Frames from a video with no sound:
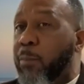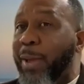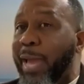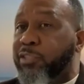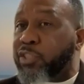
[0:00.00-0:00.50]
your
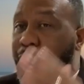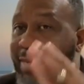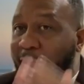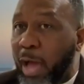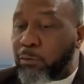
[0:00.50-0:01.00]
path. So
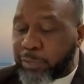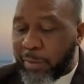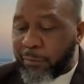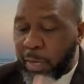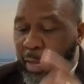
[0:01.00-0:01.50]
now
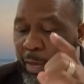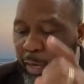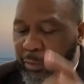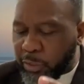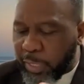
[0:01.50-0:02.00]
David
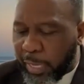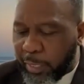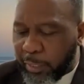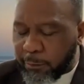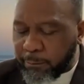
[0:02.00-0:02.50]

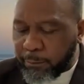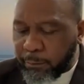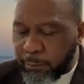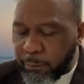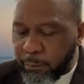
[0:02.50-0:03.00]
understands.
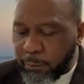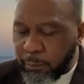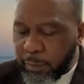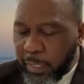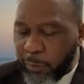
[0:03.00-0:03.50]

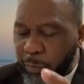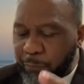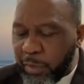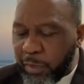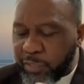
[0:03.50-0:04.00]
It
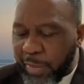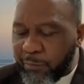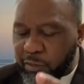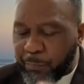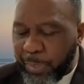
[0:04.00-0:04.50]
reveals
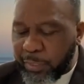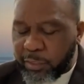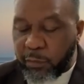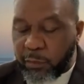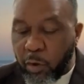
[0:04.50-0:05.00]
David's dependence
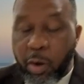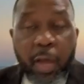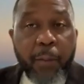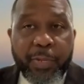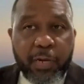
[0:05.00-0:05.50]
on the Lord,
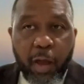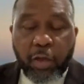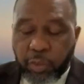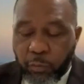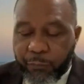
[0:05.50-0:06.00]
but it
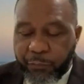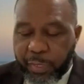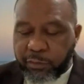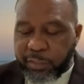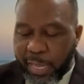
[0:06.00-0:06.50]
also
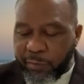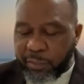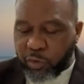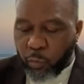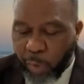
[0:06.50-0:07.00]
reveals
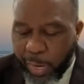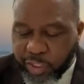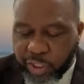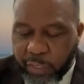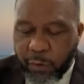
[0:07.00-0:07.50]
David's
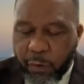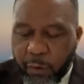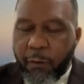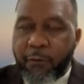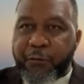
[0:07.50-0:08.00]
direction
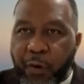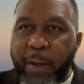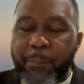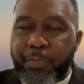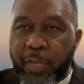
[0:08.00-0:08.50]

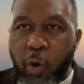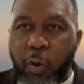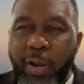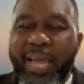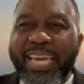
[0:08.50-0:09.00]
from the
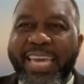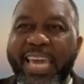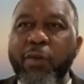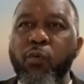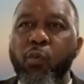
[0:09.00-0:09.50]
Lord.
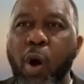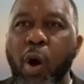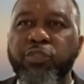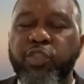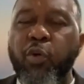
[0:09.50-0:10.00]
He
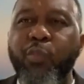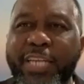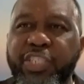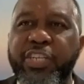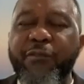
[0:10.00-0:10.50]
wants
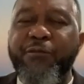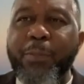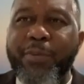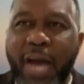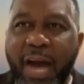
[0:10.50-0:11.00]
direction
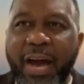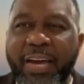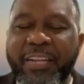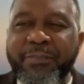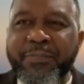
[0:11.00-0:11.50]
from God
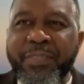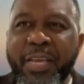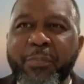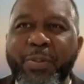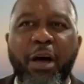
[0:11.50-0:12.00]

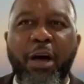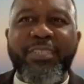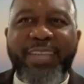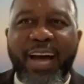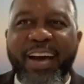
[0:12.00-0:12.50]

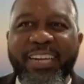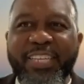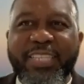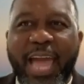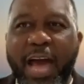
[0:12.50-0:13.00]
because God
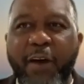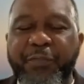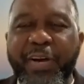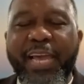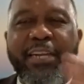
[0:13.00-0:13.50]
is
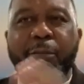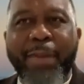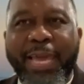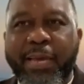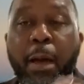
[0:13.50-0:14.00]
Alpha and
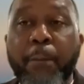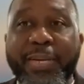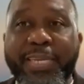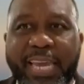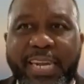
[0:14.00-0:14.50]
Omega,
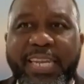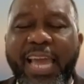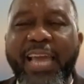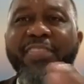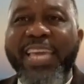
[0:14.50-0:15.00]
beginning
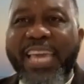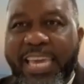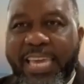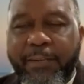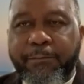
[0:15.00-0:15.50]
and
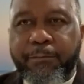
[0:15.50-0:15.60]
the end.